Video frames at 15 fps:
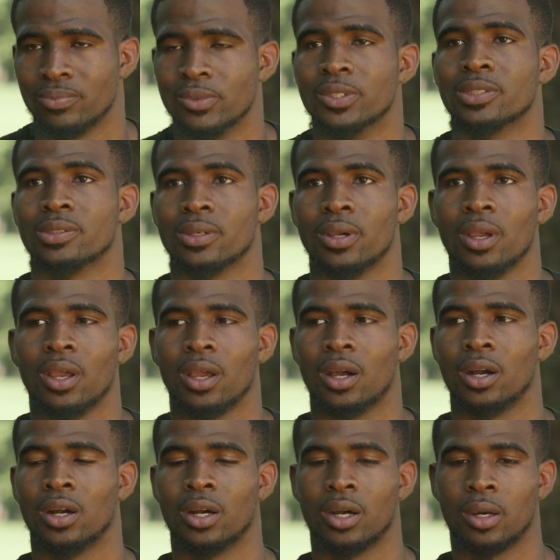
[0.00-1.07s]
Yes, sir.
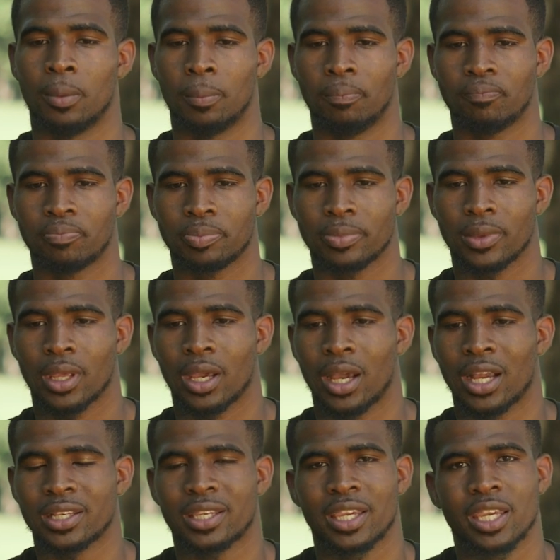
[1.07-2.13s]

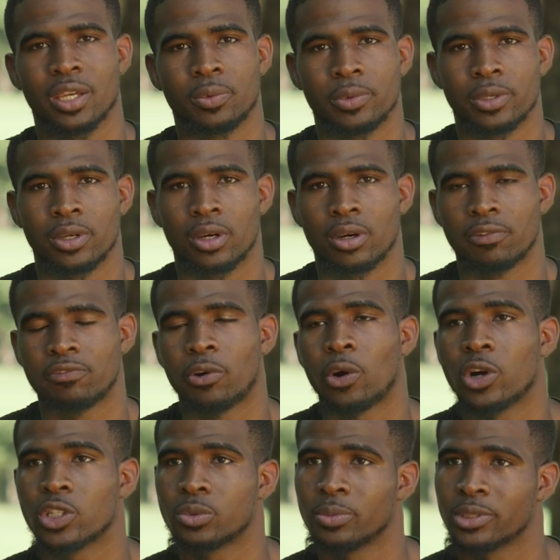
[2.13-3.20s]
I came with
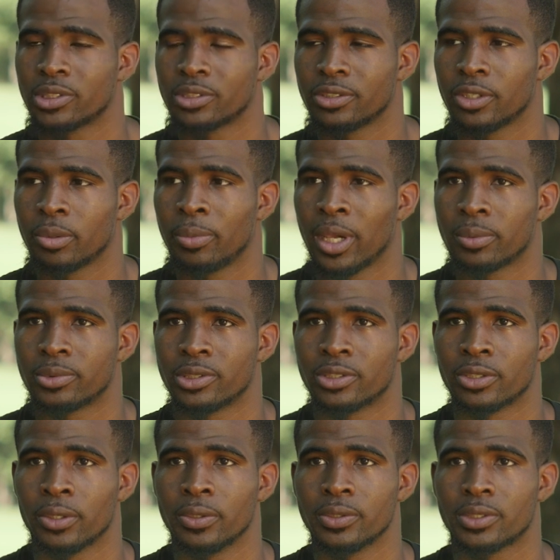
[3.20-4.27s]
Forest Missionary Baptist
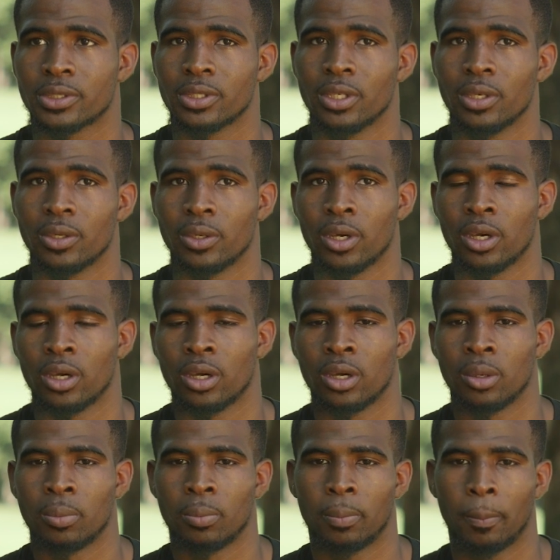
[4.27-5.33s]
Church.
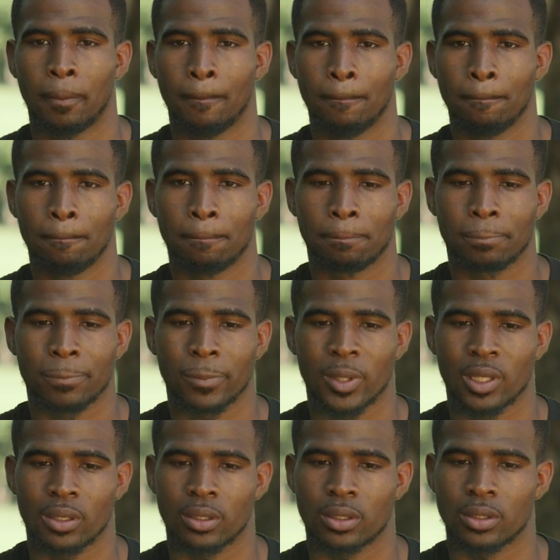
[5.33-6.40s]
The
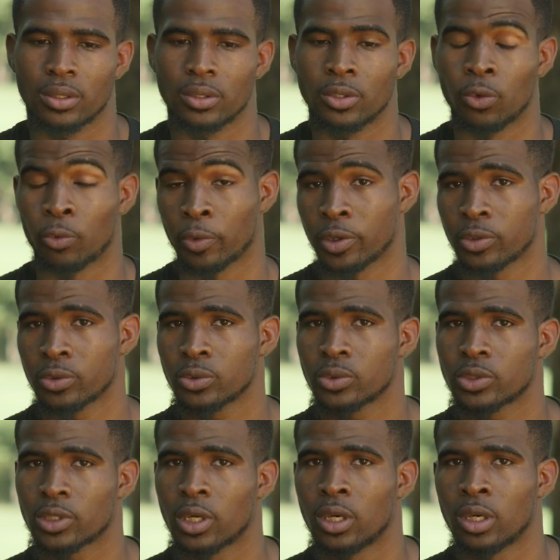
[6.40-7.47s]

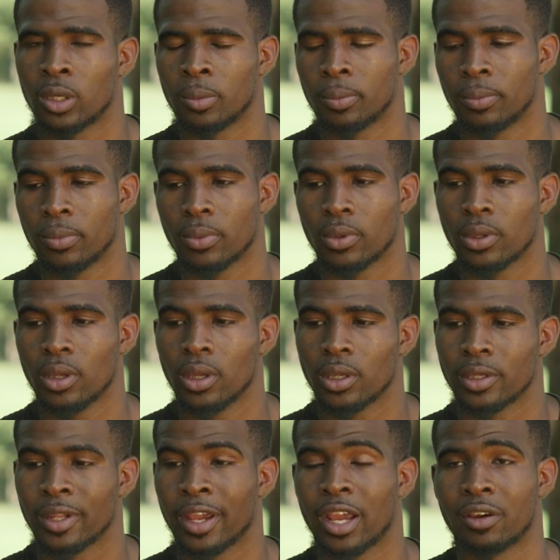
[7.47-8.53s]
Reynolds,
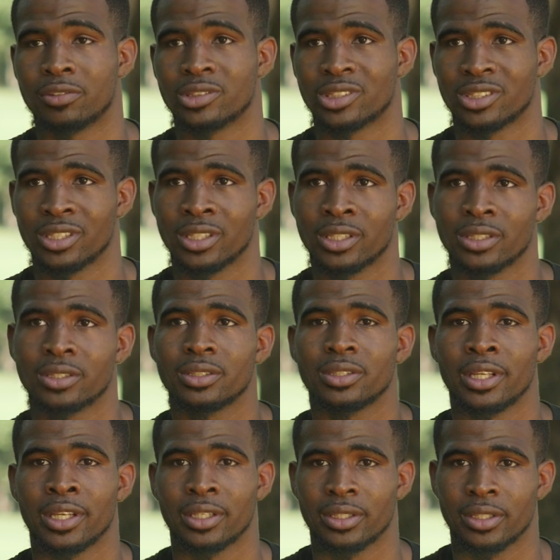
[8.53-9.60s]
they have a son
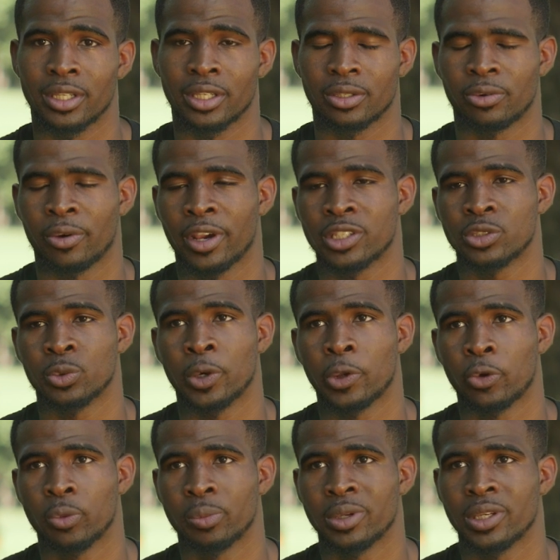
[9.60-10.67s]
that
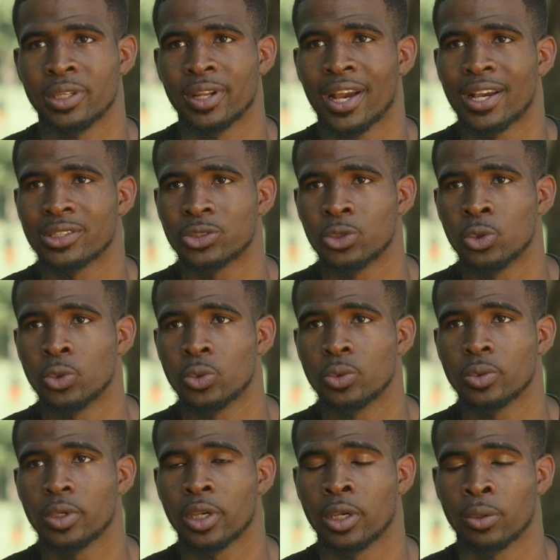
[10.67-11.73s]
graduated with me in high
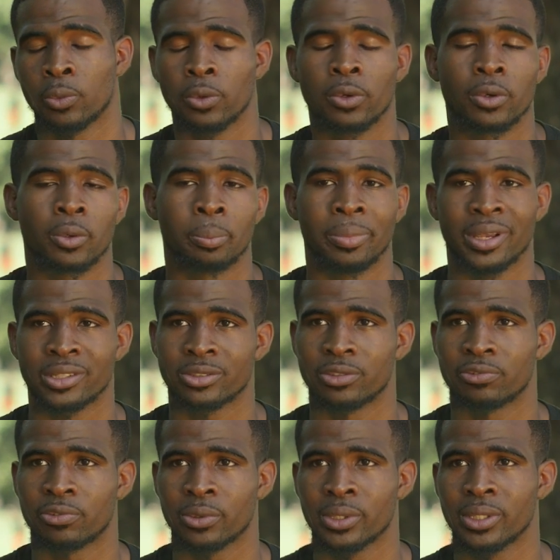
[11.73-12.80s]
school, and we were best
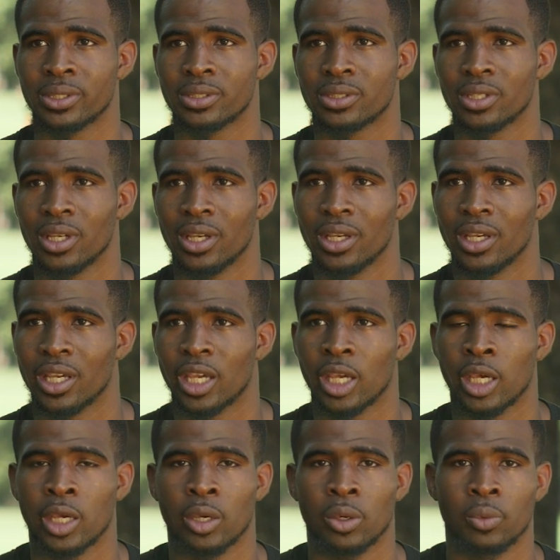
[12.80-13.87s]
of friends,
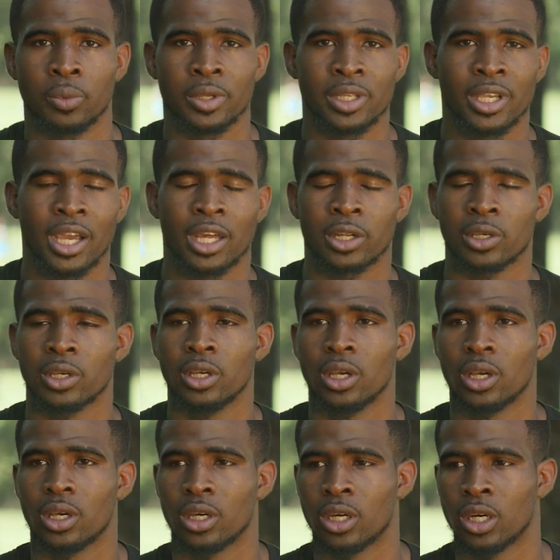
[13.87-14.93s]
and we kind
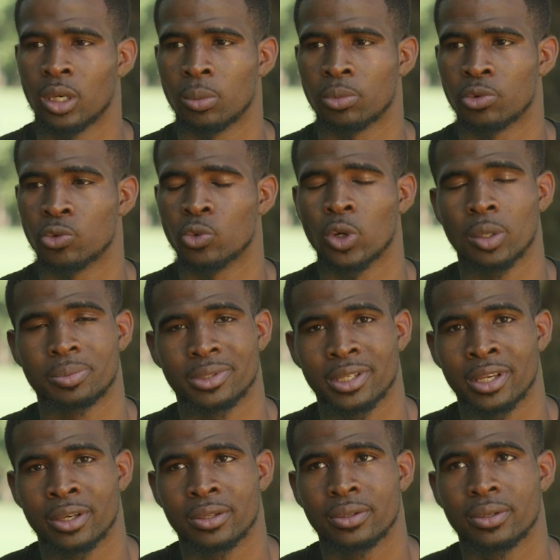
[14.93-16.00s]
of grew up
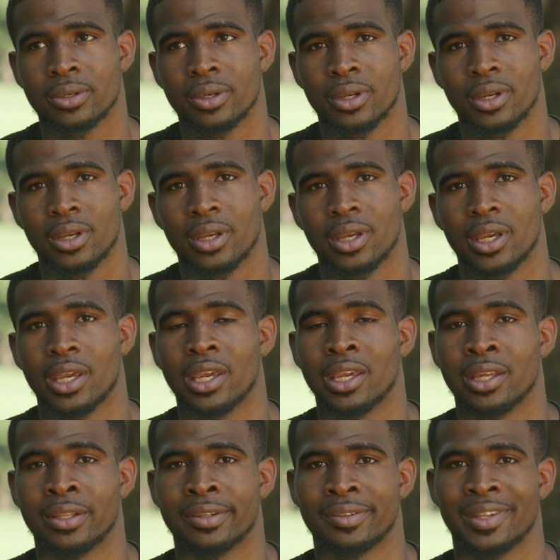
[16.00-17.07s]
together.
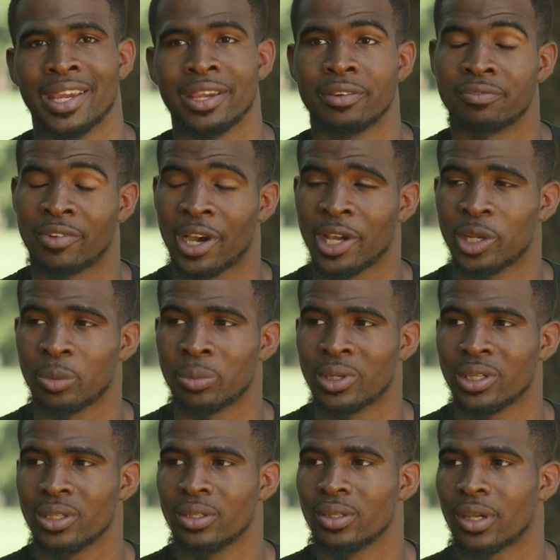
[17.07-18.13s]
And they invited
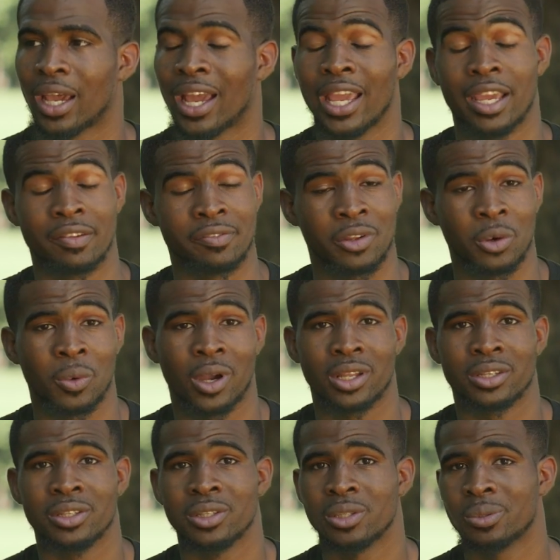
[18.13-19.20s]
me. I had no
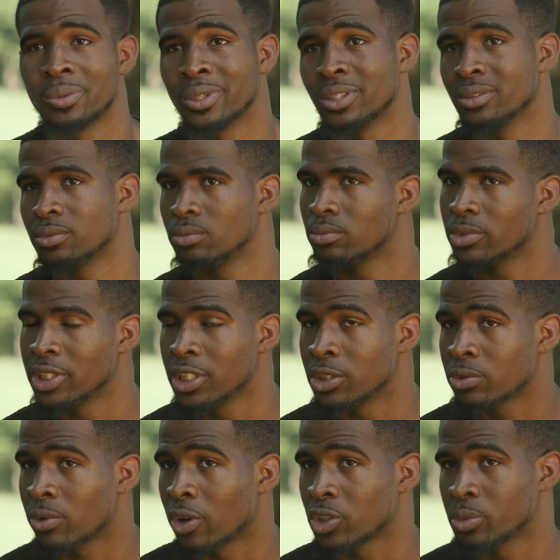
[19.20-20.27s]
idea what Kids
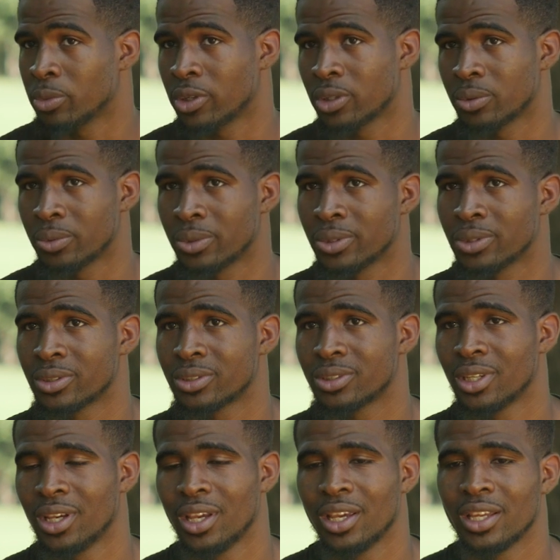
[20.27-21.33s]
Across America was.
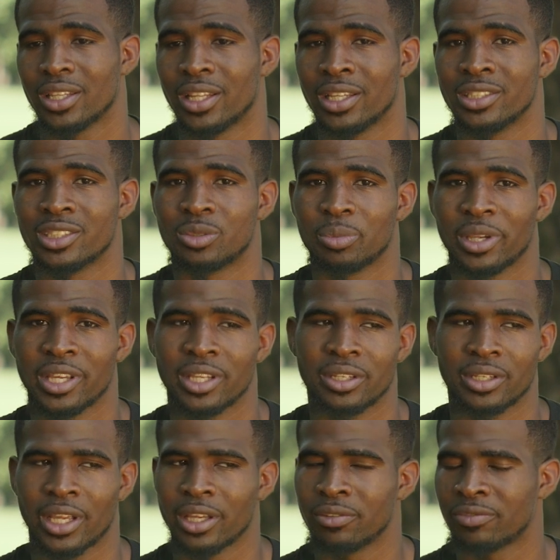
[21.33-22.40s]
They just
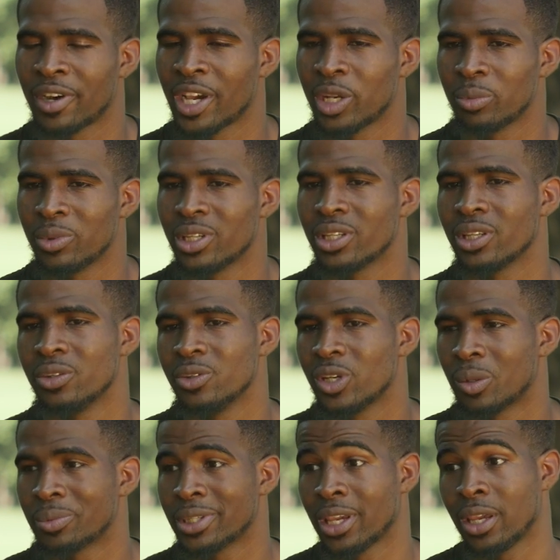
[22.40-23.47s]
they invited me, can you
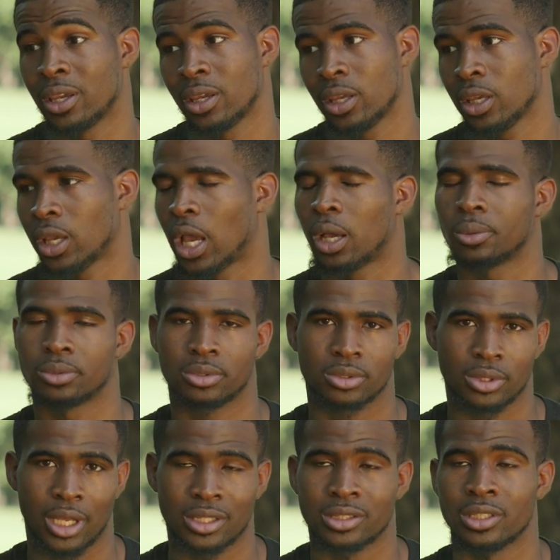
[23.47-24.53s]
come to KA?
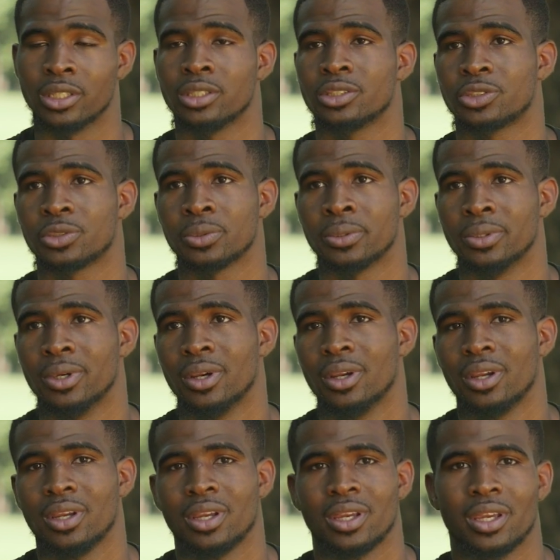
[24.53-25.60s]
I said, sure.
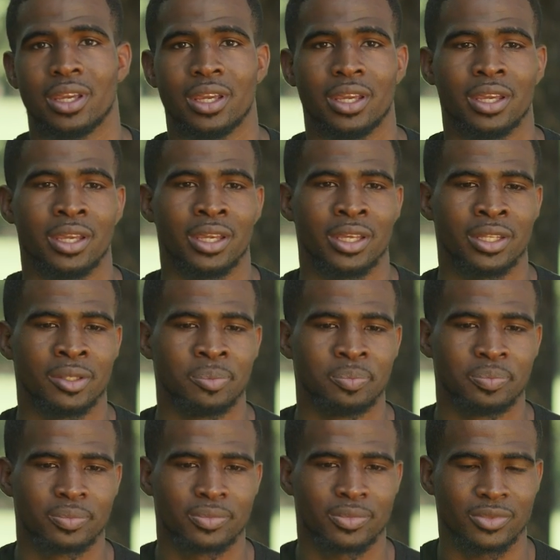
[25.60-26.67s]
And
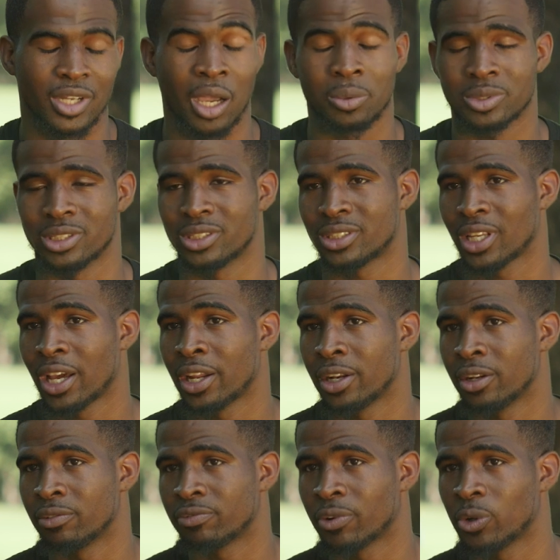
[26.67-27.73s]
I was
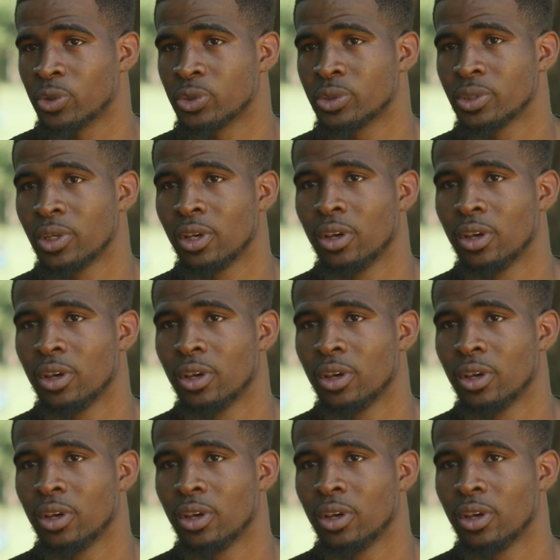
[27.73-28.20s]
excited at first.